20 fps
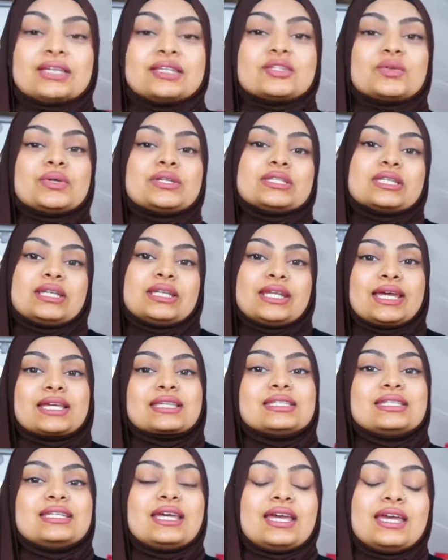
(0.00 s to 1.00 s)
so it's the
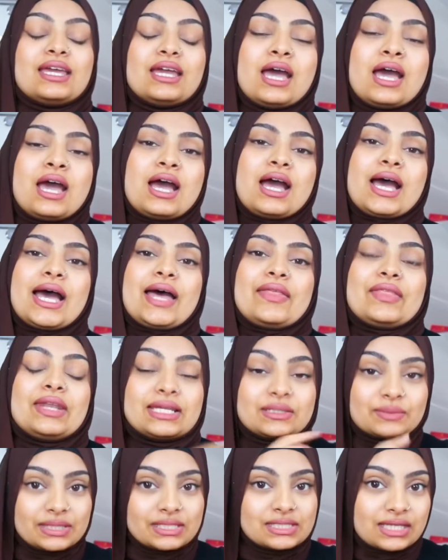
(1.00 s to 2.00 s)
next day, and the
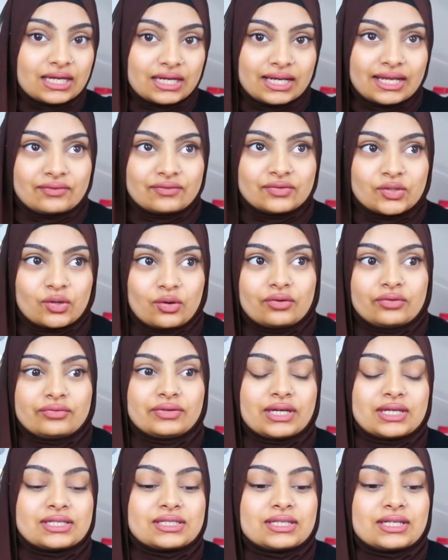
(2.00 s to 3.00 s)
last place that I left off
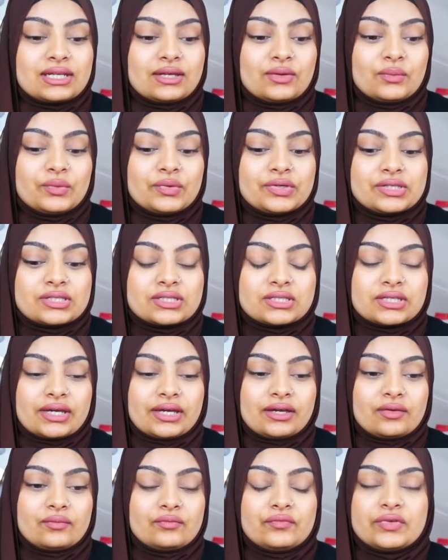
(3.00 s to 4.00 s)
yesterday was
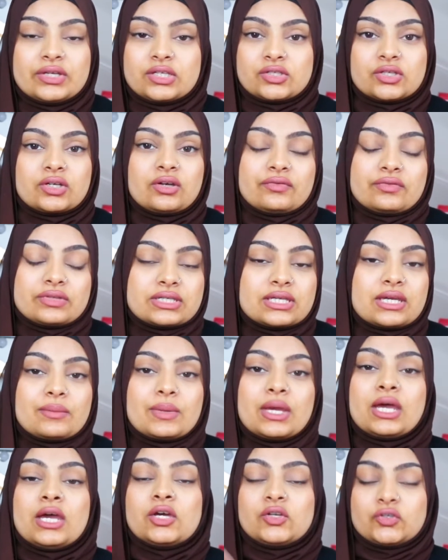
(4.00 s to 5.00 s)
finishing off the zip,
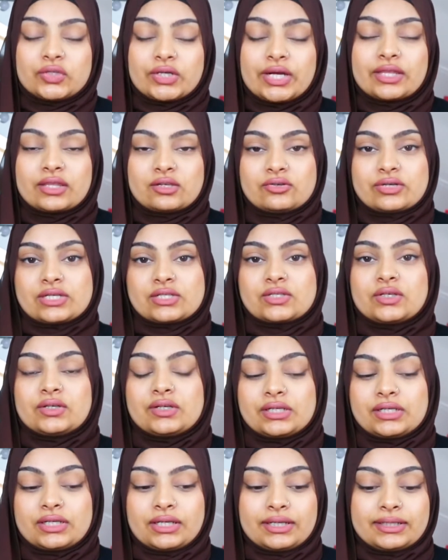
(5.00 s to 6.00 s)
trying the dress
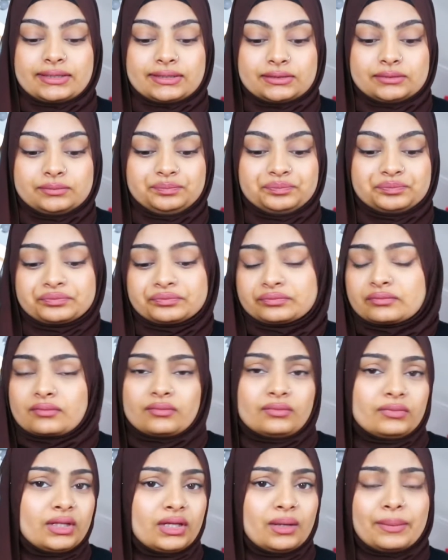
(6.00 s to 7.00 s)
on,
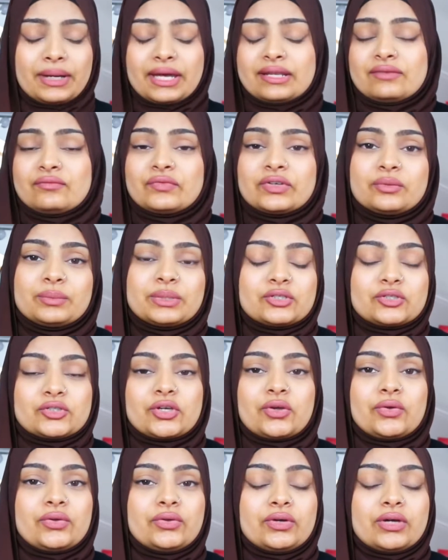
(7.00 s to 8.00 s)
but I didn't film it to
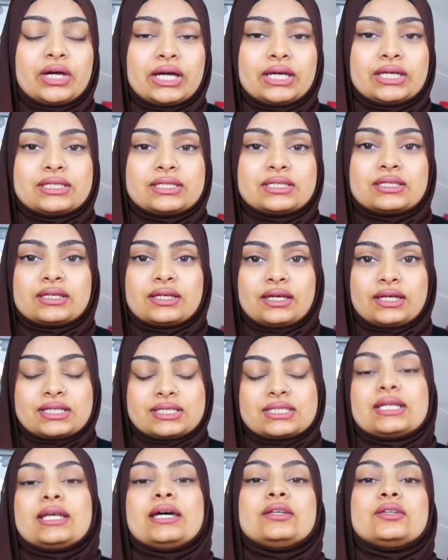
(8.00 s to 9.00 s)
show you guys, and I
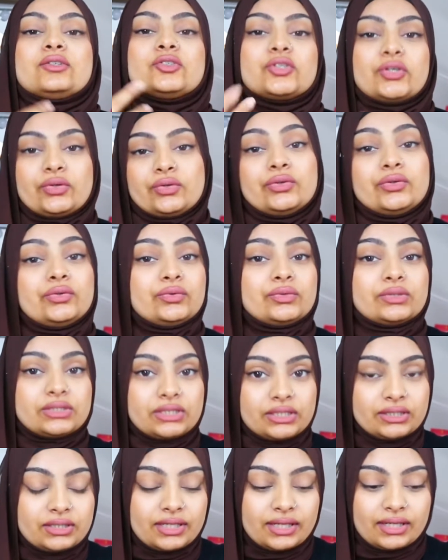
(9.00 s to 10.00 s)
said I'd show you
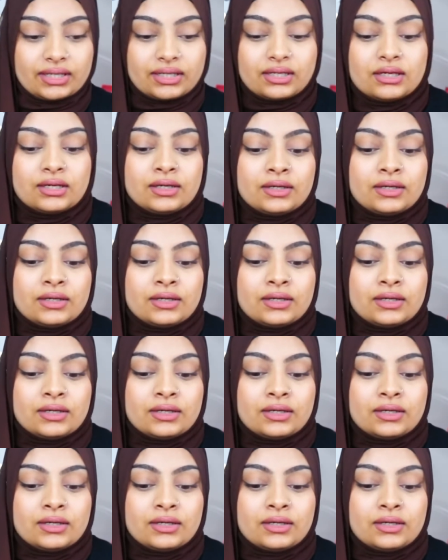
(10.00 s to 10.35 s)
today.